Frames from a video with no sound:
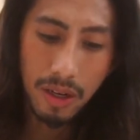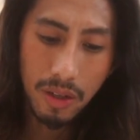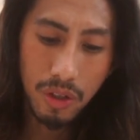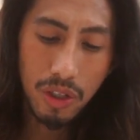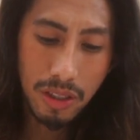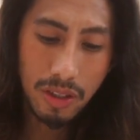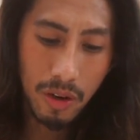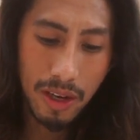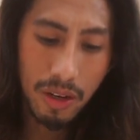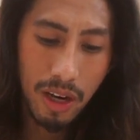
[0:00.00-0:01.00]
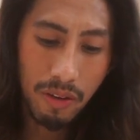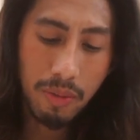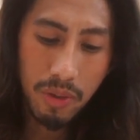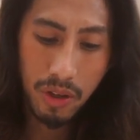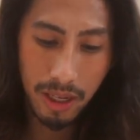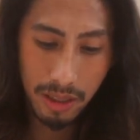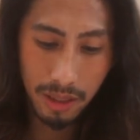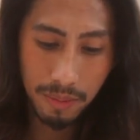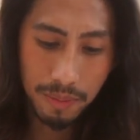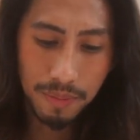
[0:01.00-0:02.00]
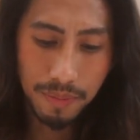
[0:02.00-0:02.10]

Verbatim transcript: You just know like you love them, you hate them.